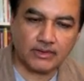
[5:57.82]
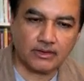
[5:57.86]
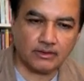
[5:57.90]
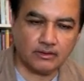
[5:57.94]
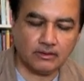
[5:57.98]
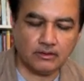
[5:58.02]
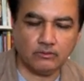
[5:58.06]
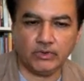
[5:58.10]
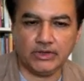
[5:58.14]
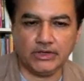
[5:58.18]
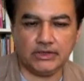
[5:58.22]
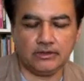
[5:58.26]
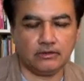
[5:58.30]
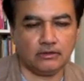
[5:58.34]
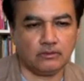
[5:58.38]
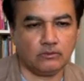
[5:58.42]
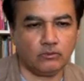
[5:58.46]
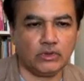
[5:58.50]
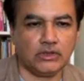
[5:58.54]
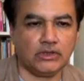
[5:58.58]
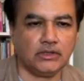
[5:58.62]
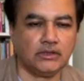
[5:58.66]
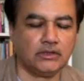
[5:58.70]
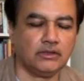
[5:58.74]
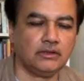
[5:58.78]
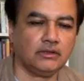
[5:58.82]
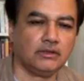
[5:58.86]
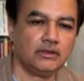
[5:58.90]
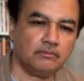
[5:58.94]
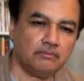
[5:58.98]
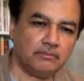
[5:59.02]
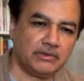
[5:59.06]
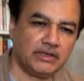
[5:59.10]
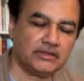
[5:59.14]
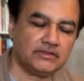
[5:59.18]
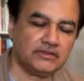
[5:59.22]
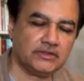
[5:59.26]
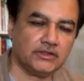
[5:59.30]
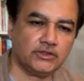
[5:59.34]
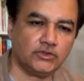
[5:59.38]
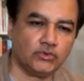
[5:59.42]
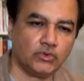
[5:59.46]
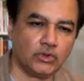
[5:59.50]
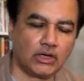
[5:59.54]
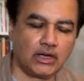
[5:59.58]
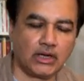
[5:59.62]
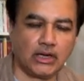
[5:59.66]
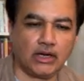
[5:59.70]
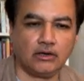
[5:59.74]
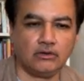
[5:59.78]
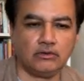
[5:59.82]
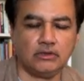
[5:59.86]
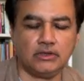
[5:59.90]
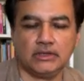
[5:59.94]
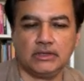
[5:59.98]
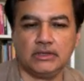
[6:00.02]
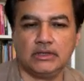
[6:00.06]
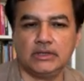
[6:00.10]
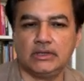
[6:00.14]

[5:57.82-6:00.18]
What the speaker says: when one brings into account